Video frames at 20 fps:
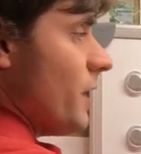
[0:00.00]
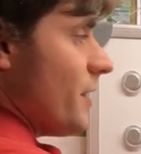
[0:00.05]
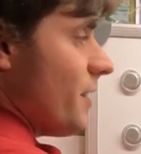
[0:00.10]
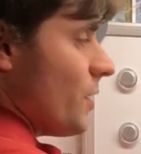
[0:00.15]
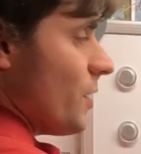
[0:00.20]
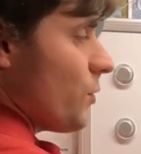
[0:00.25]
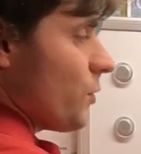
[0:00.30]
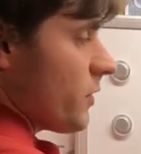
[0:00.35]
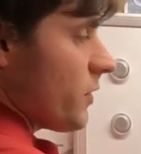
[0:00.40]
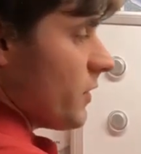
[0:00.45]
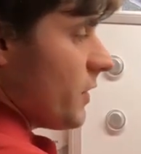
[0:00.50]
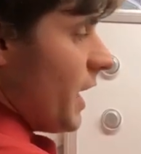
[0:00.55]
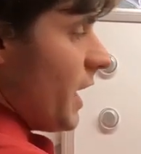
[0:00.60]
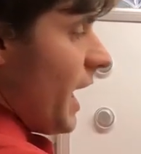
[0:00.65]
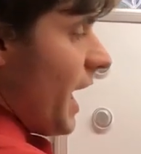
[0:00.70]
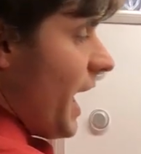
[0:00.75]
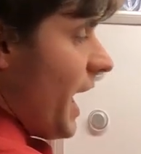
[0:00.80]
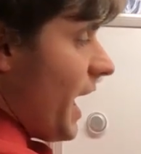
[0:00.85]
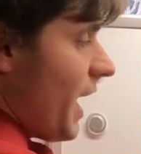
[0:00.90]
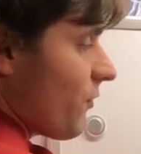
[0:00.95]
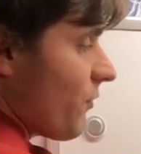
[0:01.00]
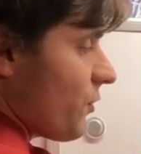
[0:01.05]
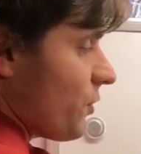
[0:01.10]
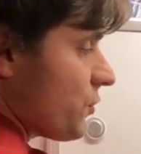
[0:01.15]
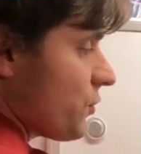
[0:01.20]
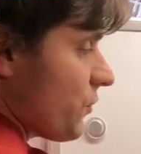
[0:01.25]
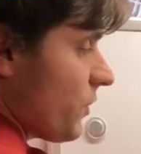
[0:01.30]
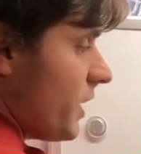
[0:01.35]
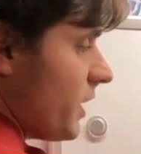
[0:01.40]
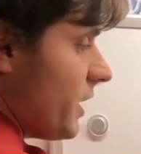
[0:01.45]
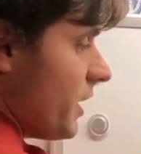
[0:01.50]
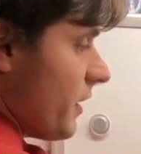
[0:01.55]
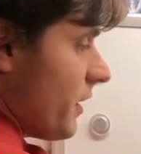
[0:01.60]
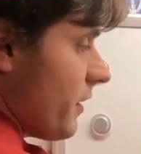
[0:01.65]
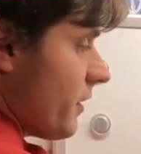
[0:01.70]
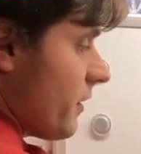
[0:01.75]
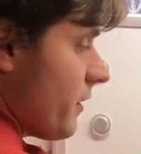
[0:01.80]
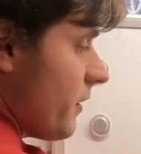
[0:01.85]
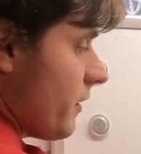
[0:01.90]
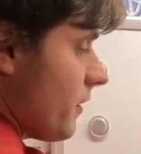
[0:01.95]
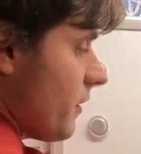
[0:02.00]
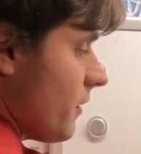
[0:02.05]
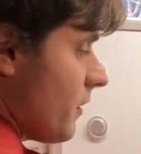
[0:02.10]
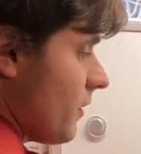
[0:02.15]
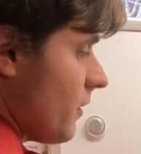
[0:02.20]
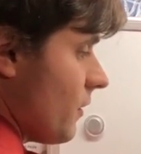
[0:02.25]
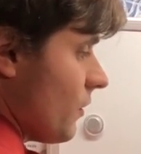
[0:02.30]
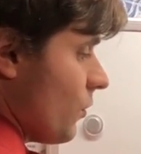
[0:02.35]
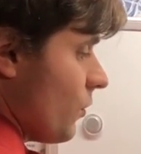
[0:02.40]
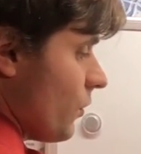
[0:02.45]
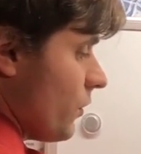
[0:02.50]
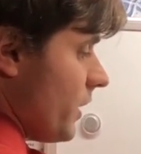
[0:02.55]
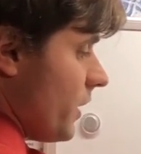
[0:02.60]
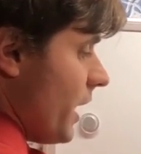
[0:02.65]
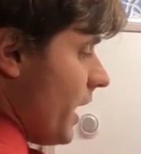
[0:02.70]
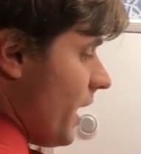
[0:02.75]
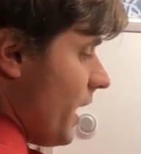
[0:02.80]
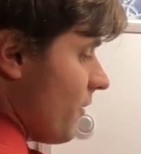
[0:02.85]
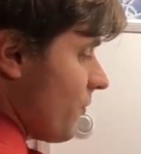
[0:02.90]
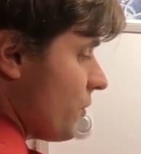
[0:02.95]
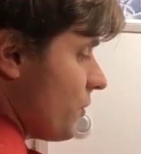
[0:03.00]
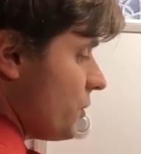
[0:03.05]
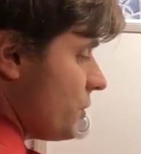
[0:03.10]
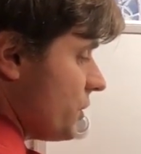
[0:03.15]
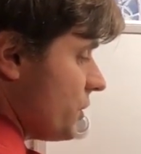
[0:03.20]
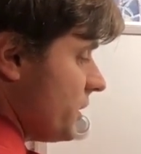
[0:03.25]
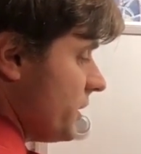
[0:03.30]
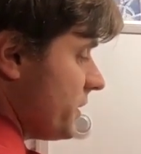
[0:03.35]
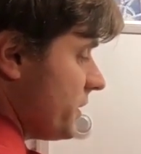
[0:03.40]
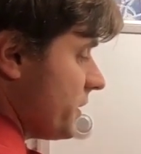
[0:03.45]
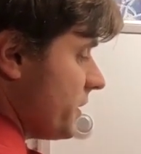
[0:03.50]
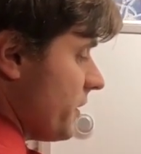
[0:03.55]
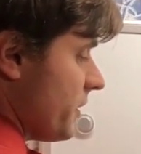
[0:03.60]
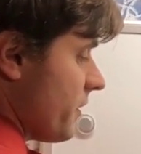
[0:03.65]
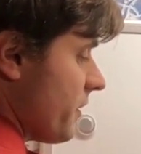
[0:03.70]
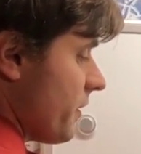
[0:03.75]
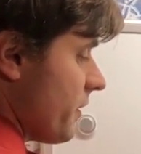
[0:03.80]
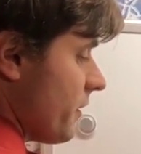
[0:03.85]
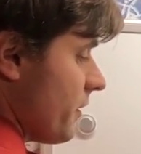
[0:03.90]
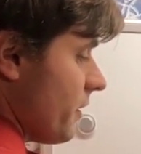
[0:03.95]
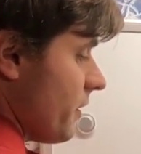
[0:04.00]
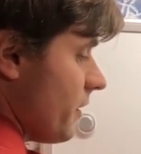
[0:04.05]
is equal to the average radius, or the average distance